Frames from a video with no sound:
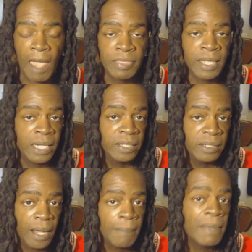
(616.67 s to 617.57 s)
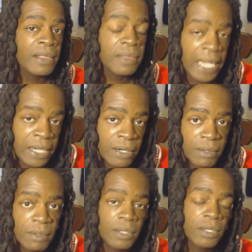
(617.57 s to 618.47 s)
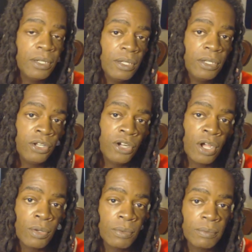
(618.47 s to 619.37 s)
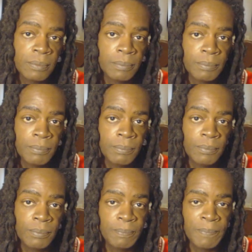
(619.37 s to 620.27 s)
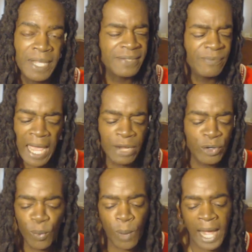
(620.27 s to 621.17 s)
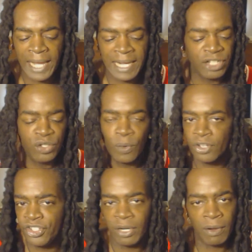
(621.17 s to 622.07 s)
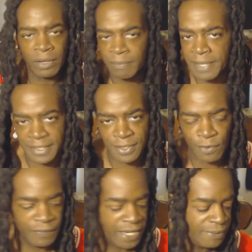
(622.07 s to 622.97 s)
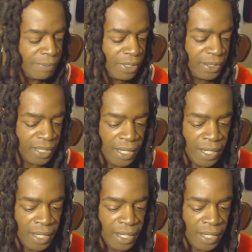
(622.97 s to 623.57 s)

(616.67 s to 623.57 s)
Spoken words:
And then a month later, you know, because I don't know why it is you all share all your business on Facebook.